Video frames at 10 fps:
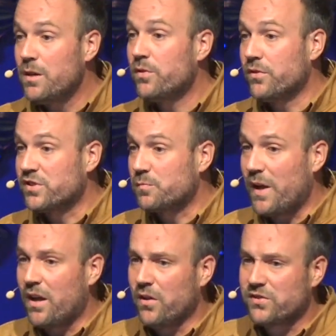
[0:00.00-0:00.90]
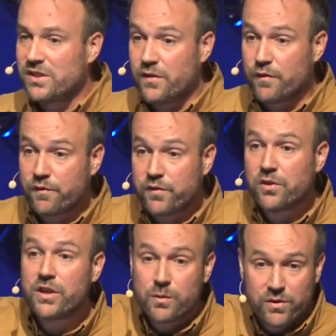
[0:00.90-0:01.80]
with your spouse and they're
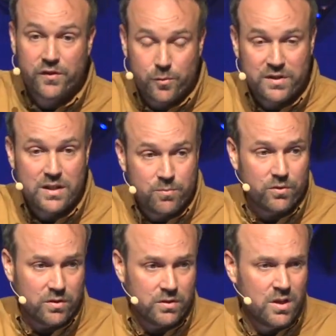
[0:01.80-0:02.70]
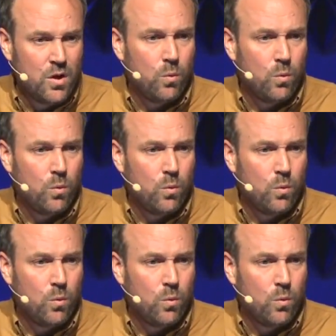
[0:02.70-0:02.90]
flirting with other people